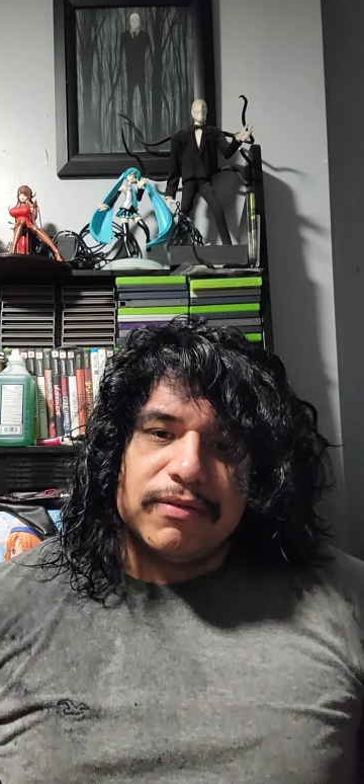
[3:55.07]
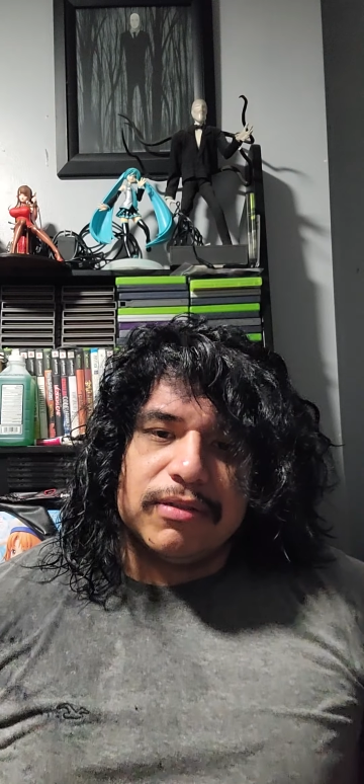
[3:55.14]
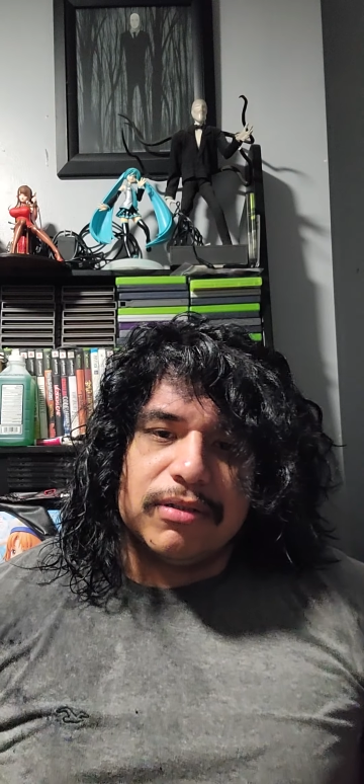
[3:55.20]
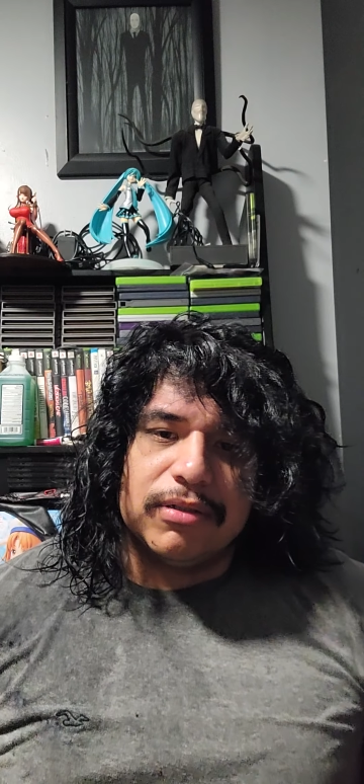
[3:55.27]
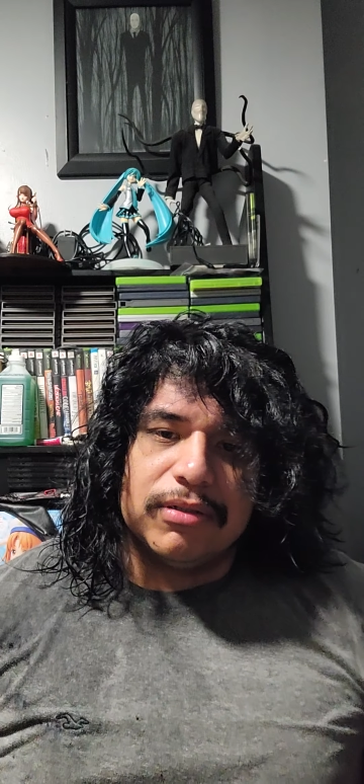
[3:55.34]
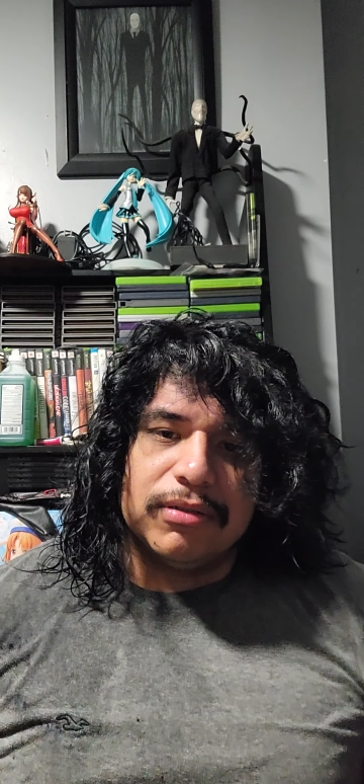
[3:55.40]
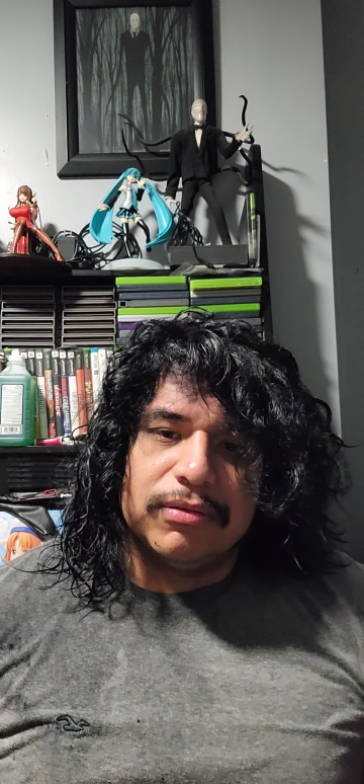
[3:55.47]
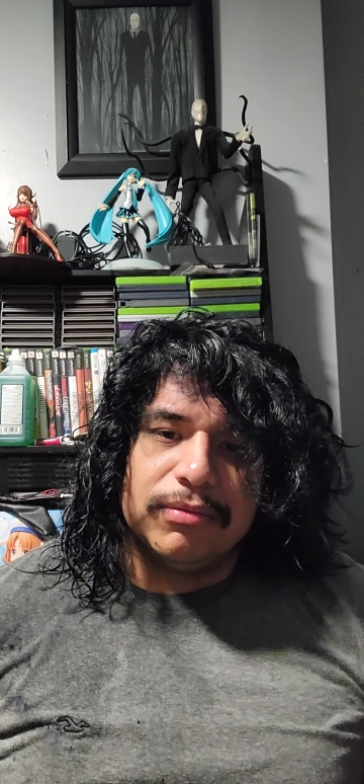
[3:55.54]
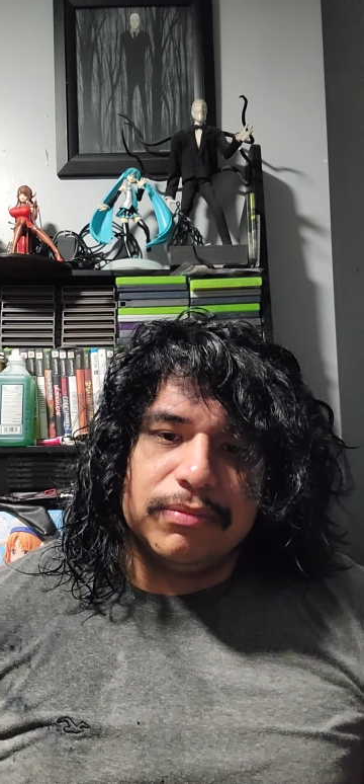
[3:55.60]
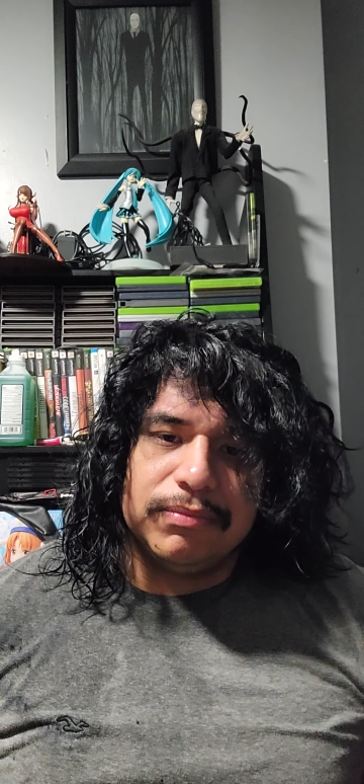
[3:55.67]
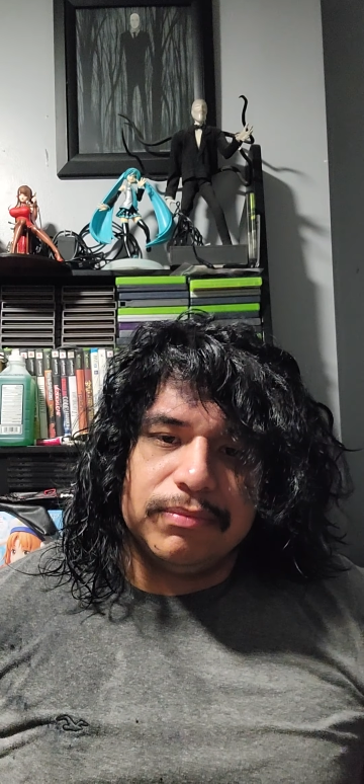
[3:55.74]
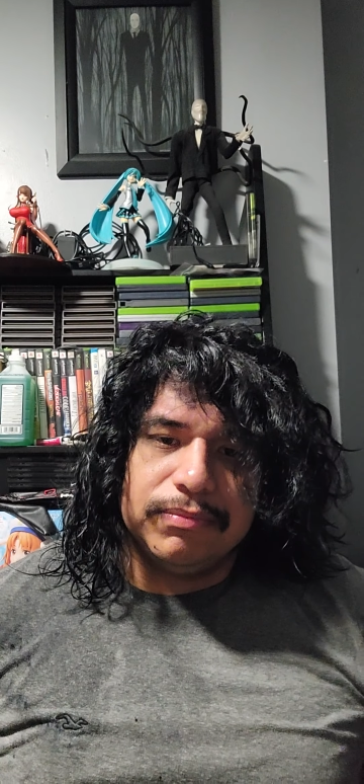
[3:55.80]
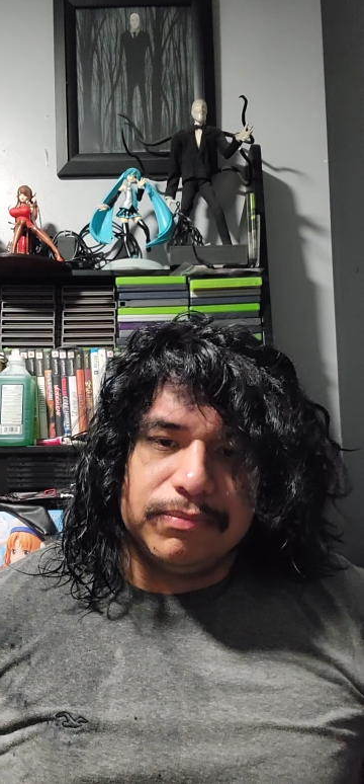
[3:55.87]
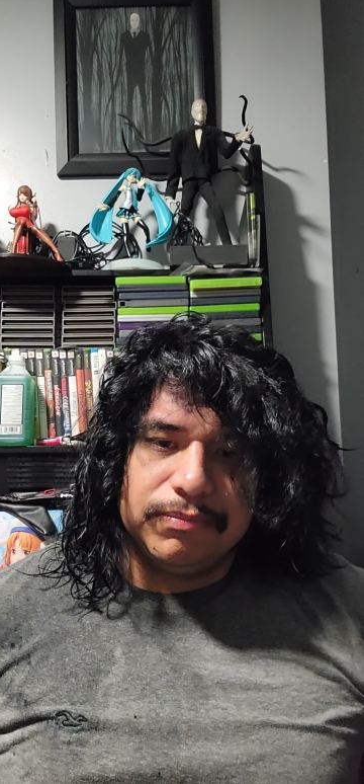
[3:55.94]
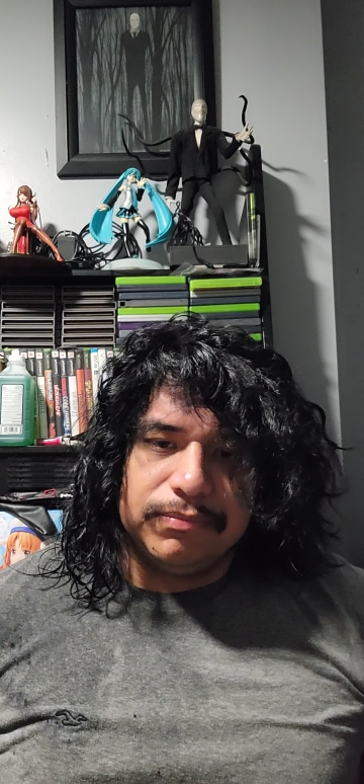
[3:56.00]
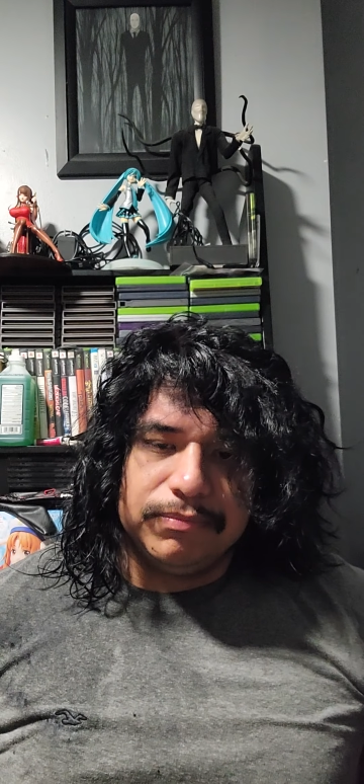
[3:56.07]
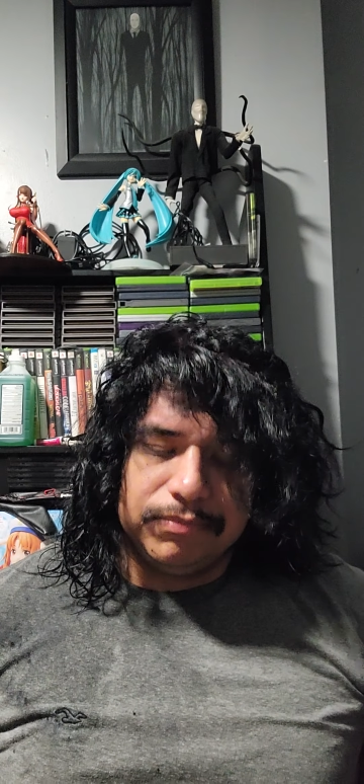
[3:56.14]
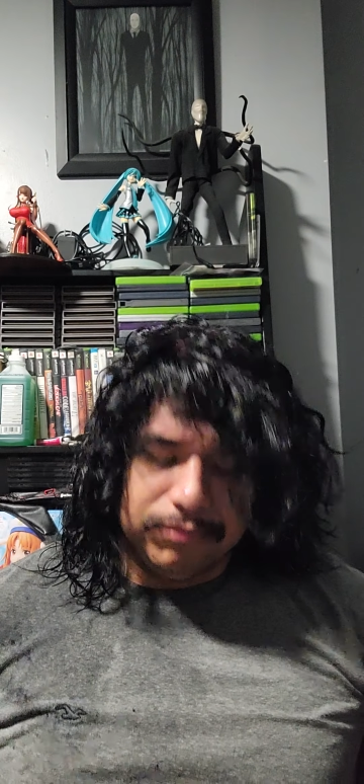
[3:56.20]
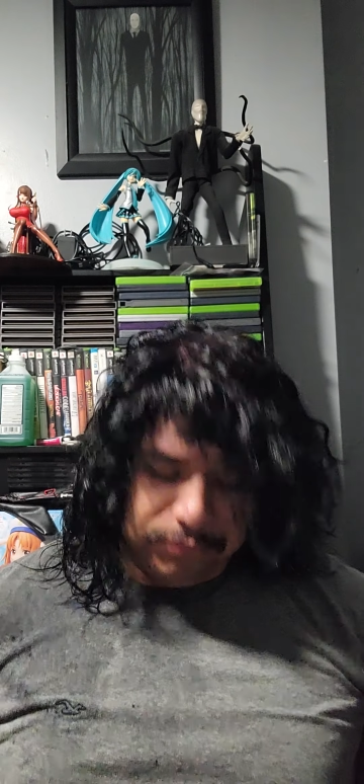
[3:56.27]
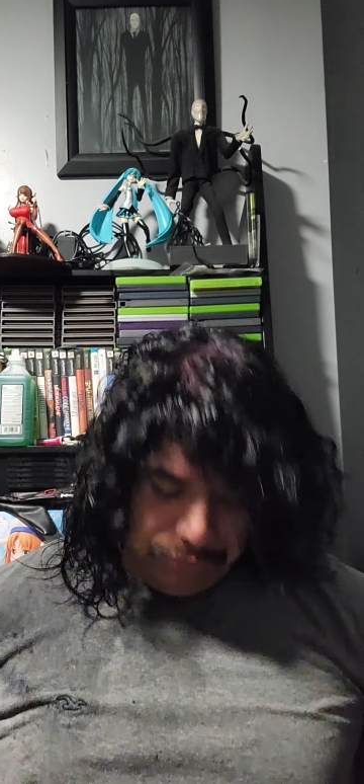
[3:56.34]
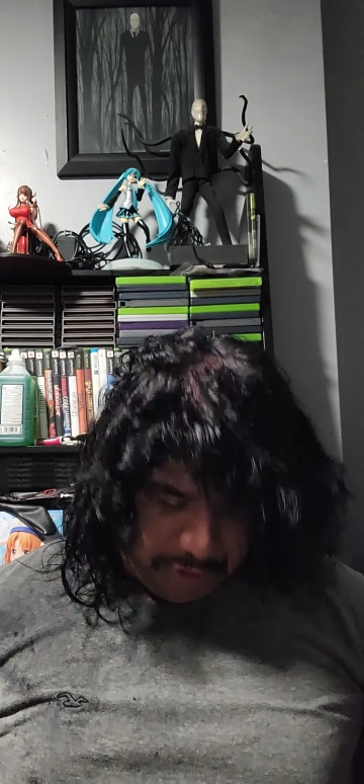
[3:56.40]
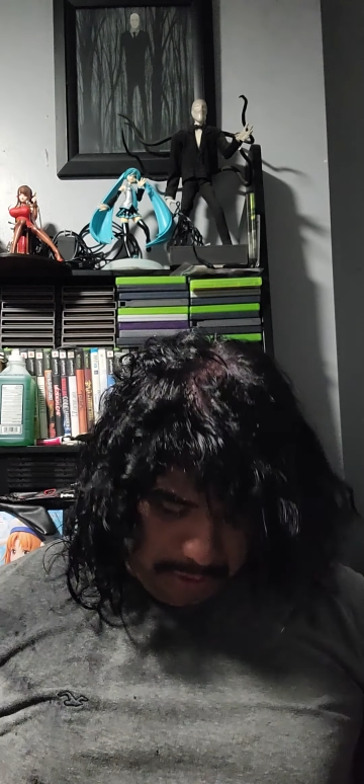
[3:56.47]
So
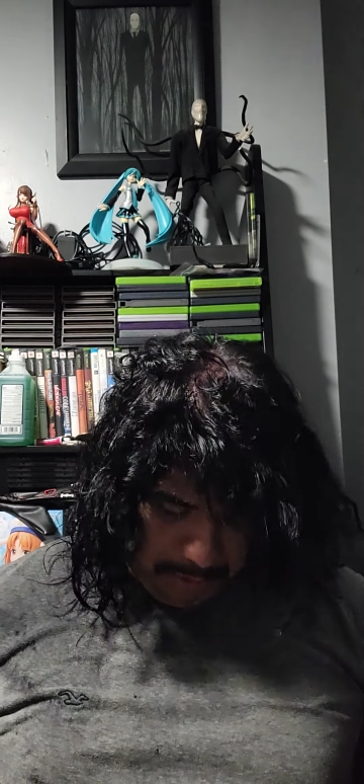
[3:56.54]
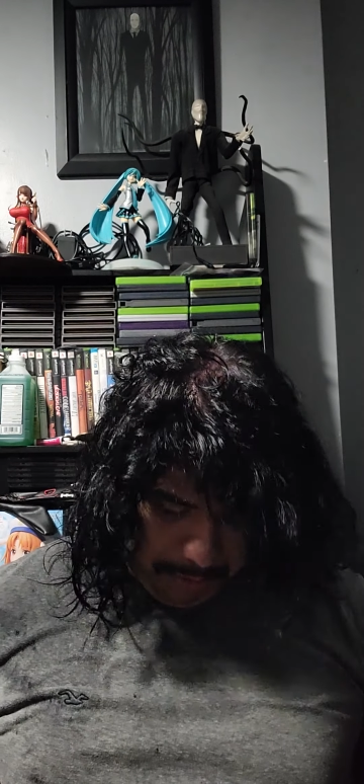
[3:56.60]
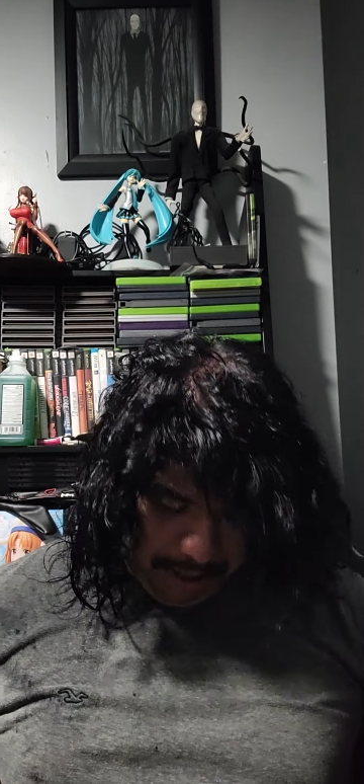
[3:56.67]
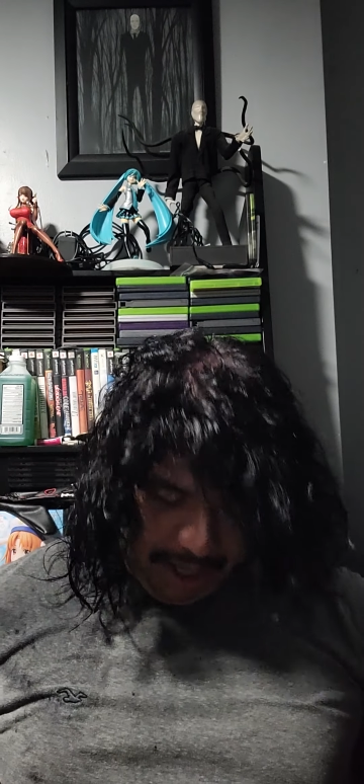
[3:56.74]
don't